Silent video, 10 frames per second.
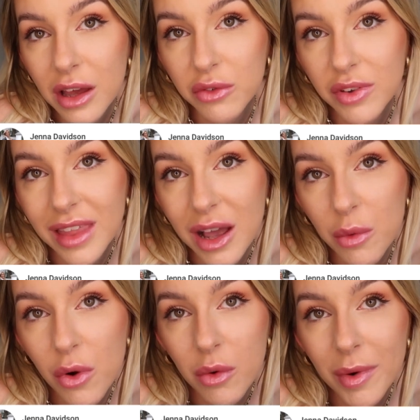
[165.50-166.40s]
the outfit that I
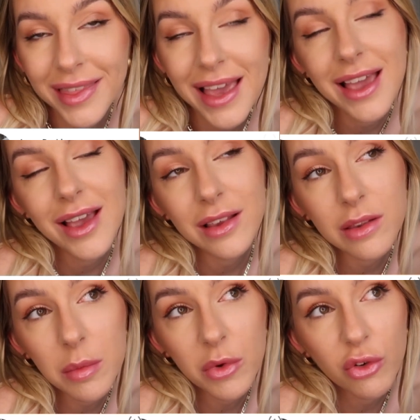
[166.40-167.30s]
wore it with,
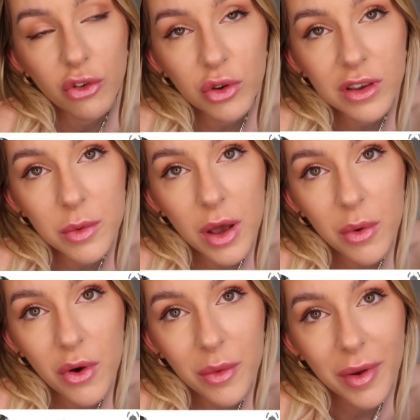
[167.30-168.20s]
so I'm going to show you what I
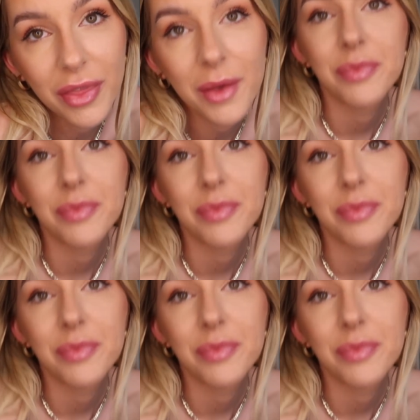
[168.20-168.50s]
wore it with.